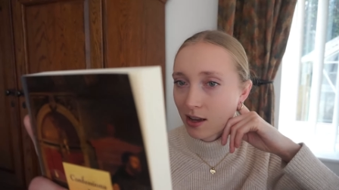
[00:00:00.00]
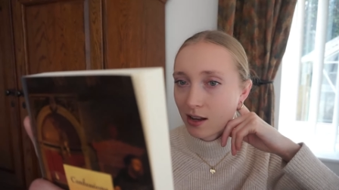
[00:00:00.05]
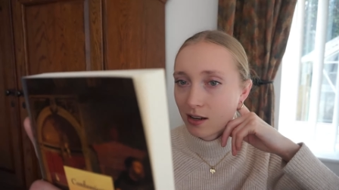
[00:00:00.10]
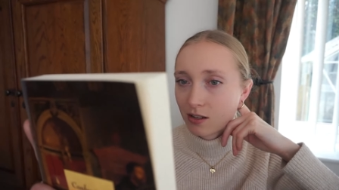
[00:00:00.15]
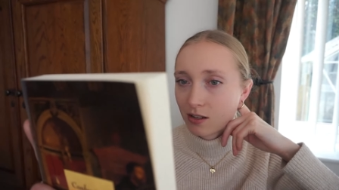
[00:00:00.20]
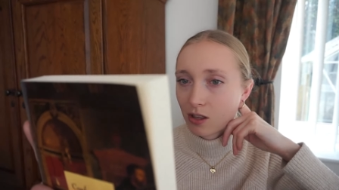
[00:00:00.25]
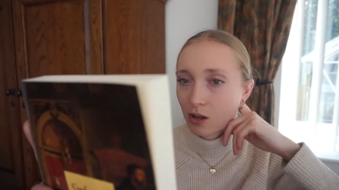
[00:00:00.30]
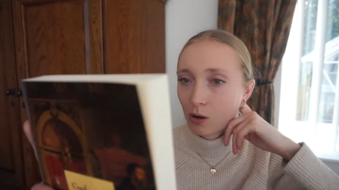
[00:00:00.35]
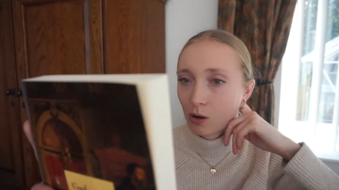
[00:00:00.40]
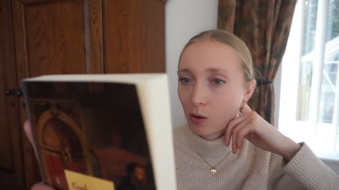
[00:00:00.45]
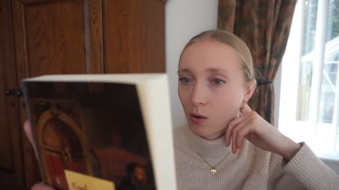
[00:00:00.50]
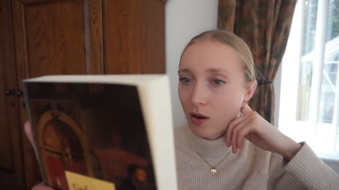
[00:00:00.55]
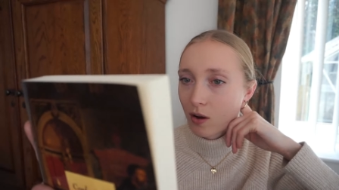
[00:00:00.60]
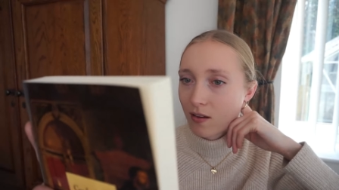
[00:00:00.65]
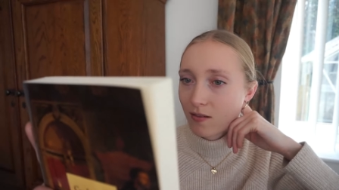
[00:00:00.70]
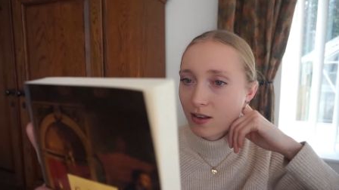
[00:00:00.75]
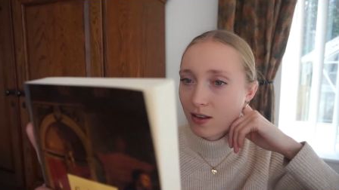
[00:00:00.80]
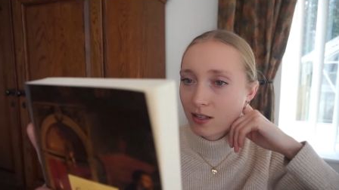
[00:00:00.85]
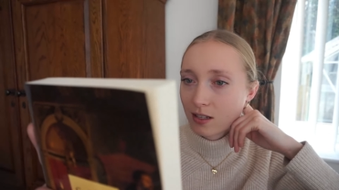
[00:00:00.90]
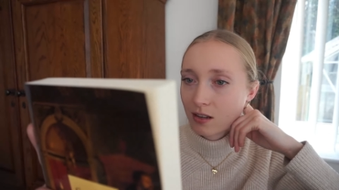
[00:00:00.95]
to the glory
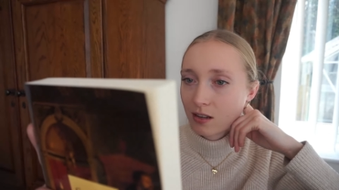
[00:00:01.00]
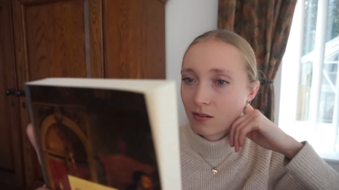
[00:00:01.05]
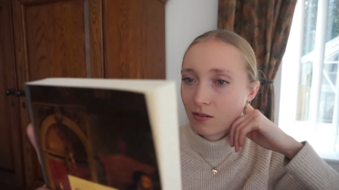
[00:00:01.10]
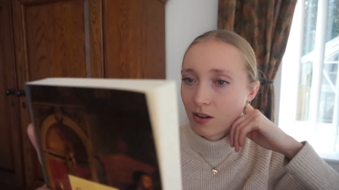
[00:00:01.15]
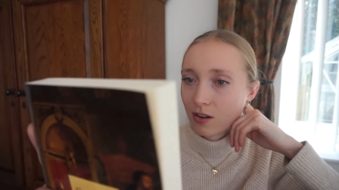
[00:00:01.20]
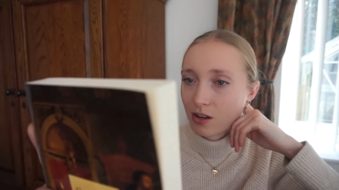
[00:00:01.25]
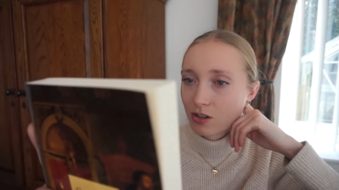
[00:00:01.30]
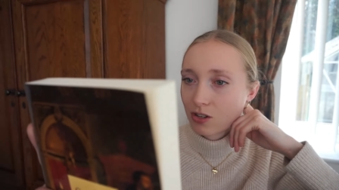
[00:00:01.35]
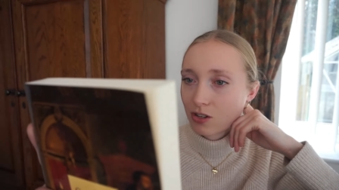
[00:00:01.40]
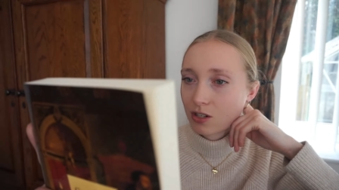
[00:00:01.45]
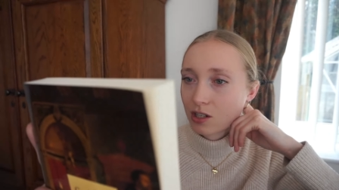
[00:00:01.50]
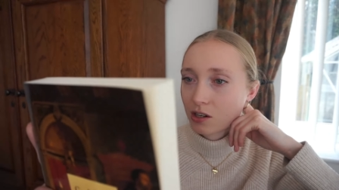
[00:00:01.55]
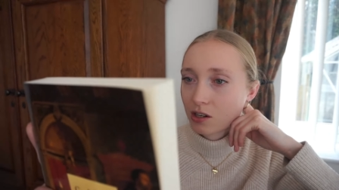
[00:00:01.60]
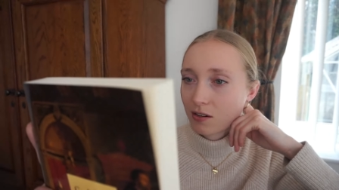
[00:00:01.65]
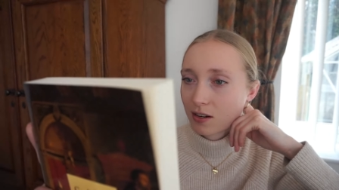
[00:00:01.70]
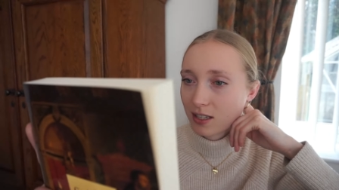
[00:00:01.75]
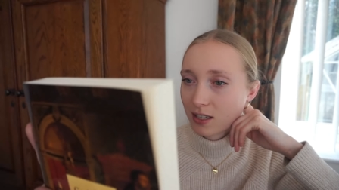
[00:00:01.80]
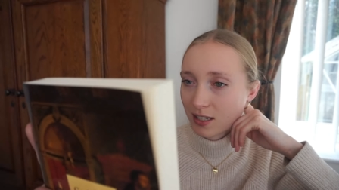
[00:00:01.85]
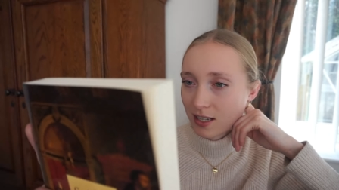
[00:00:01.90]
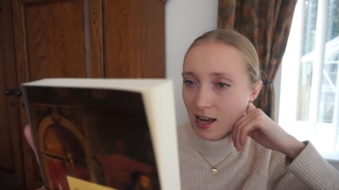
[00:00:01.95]
of his conversion to
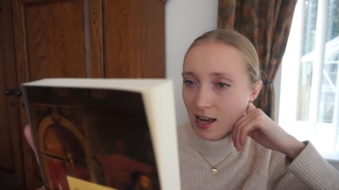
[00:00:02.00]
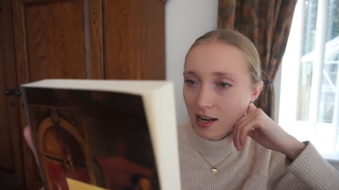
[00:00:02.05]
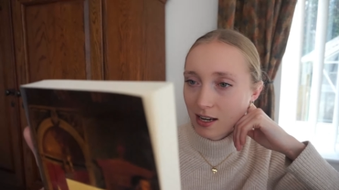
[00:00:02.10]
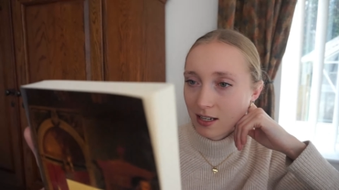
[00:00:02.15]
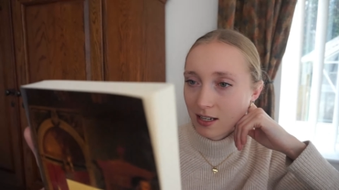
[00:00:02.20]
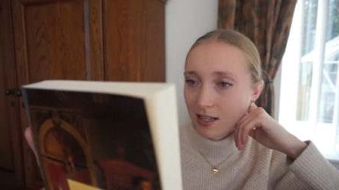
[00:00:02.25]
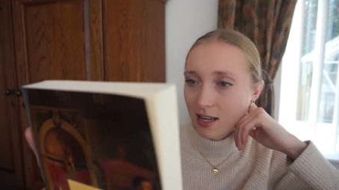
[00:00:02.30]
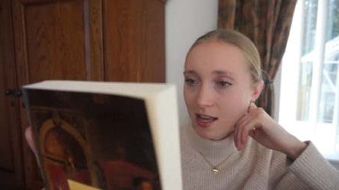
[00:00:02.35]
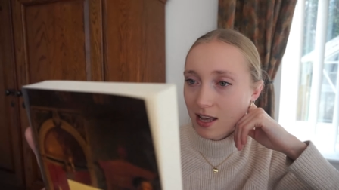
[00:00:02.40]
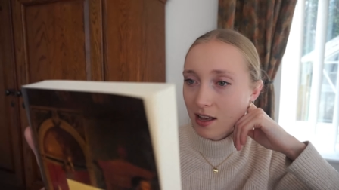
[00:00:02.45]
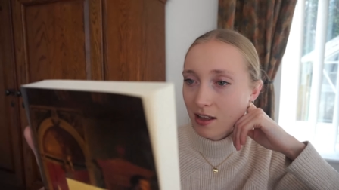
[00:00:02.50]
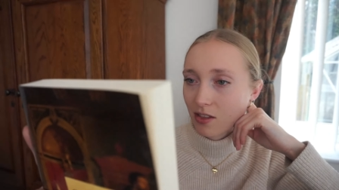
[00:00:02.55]
Christianity